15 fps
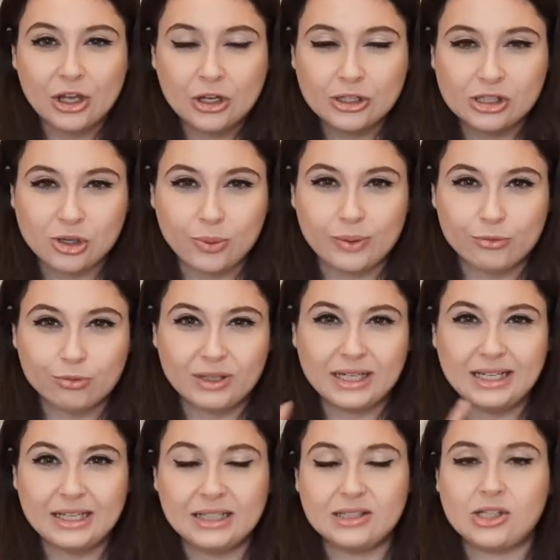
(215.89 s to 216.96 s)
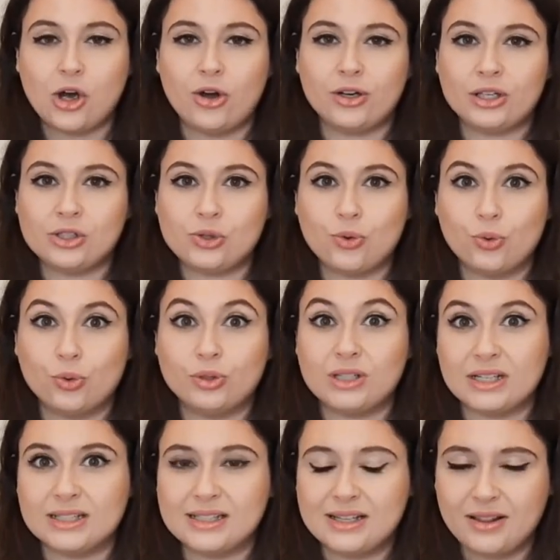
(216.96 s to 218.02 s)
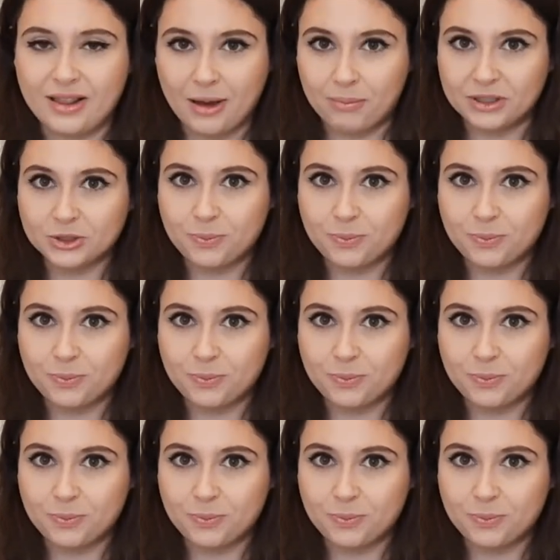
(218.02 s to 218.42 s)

so it really targets your audience that much